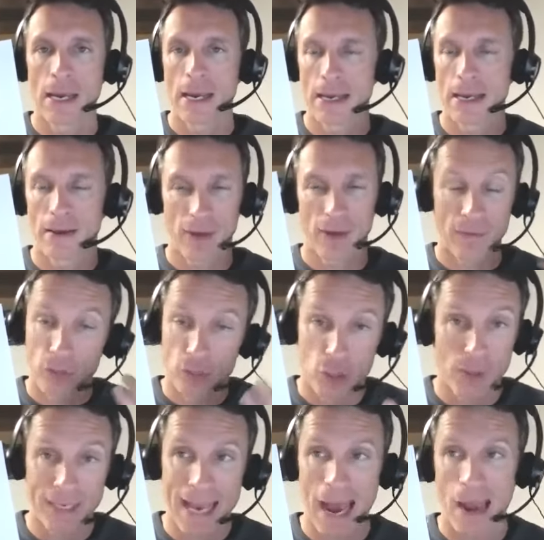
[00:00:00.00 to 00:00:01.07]
If you
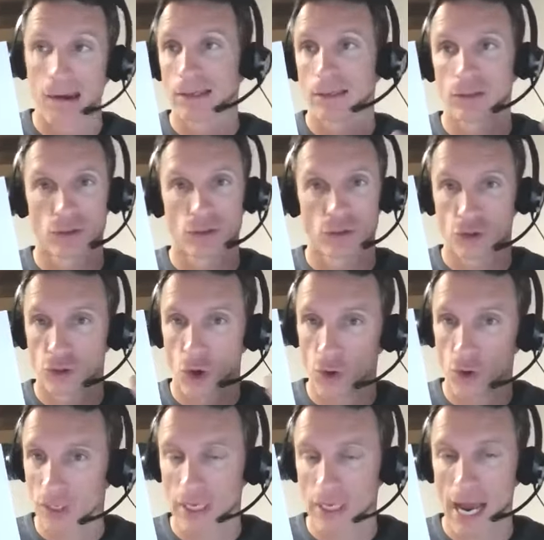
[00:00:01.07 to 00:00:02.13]
do accounting, so
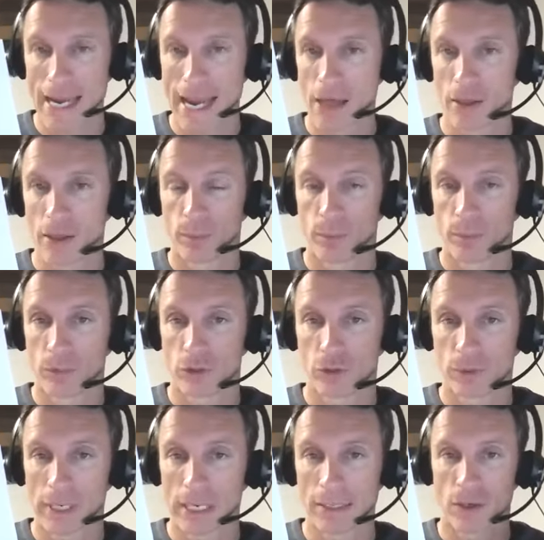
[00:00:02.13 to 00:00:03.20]
does the guy down the
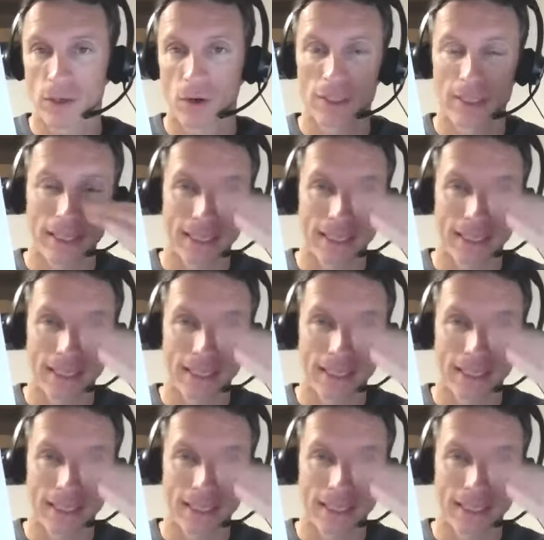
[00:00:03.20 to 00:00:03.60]
street, so does